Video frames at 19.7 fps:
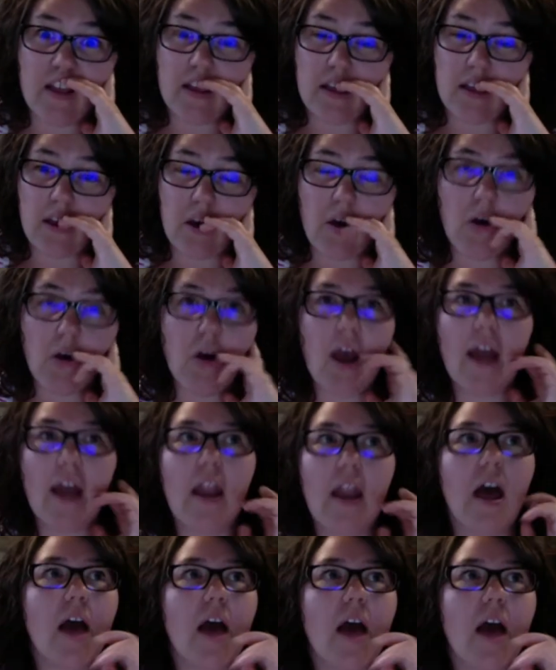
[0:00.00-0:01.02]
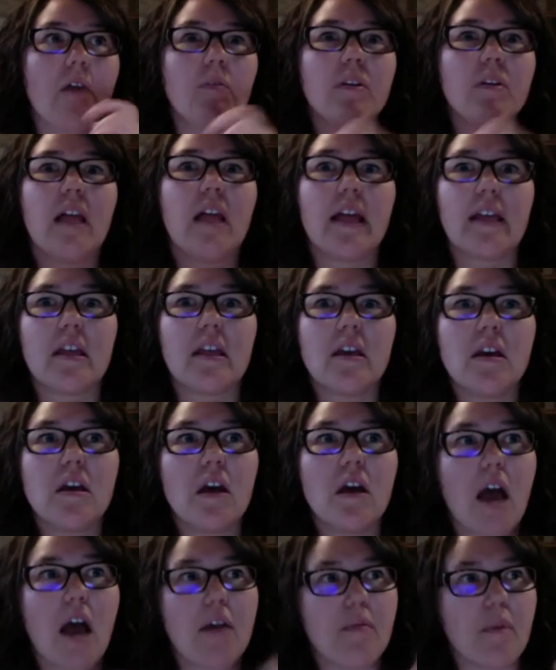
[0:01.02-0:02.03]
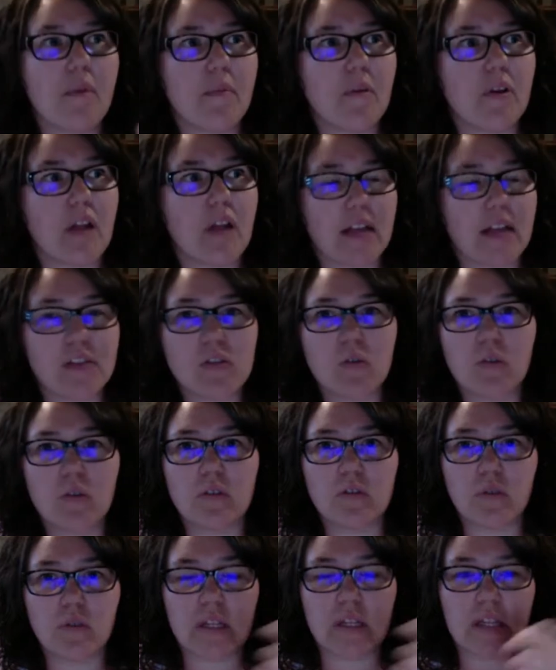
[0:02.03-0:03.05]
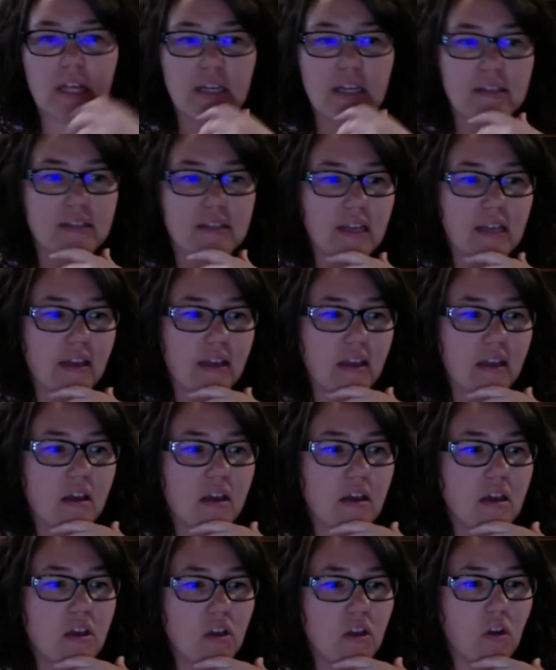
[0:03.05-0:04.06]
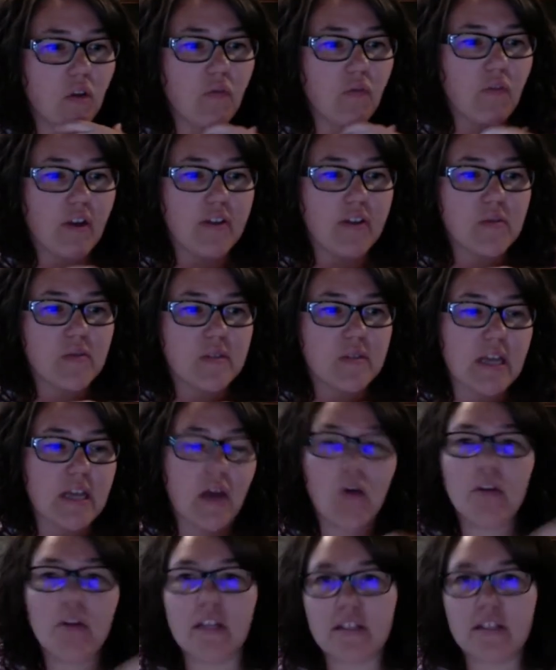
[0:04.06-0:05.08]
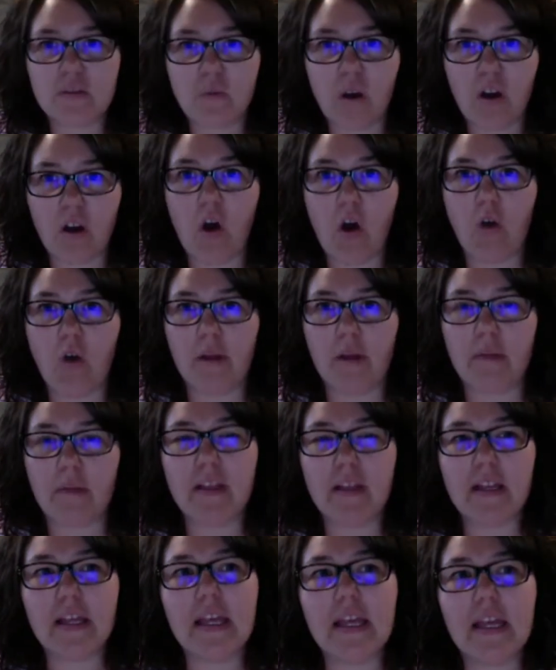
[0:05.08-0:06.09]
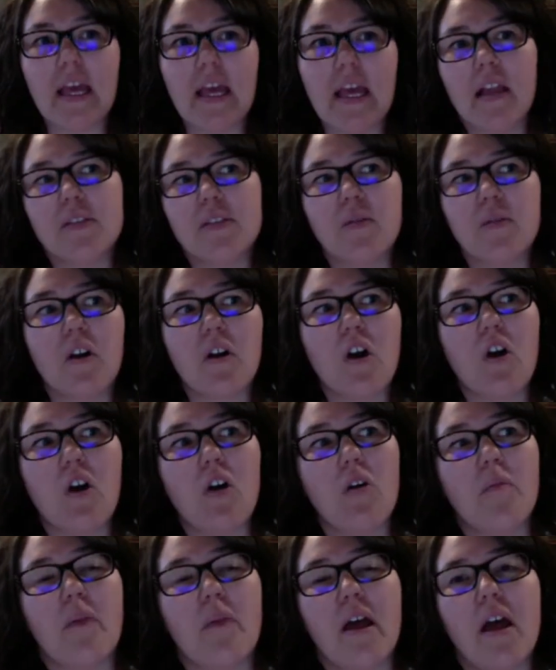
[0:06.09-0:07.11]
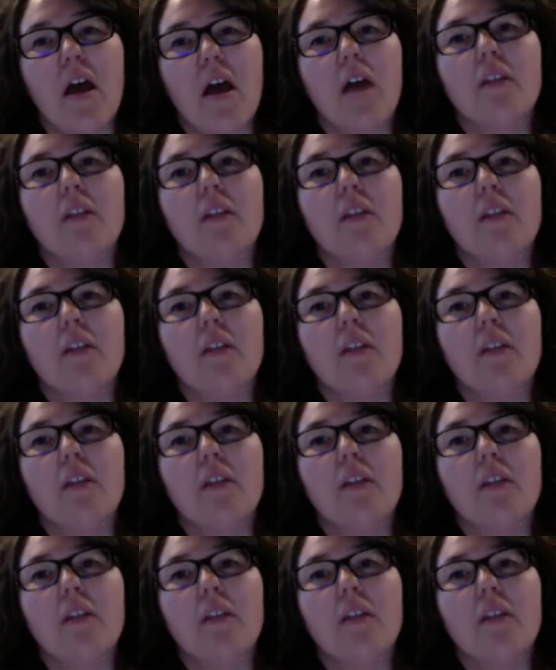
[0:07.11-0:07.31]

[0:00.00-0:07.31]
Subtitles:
Oh, and I remember in high school doing things like, friends would say, oh, let's walk home. And I'd be like, yeah, let's walk home.